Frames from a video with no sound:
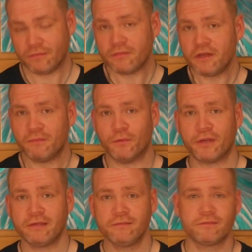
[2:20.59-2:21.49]
the
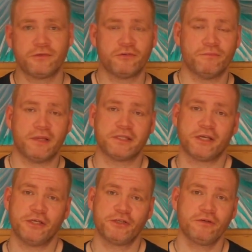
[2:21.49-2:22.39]
morning during
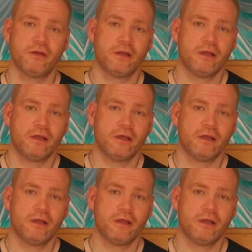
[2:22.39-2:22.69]
meditation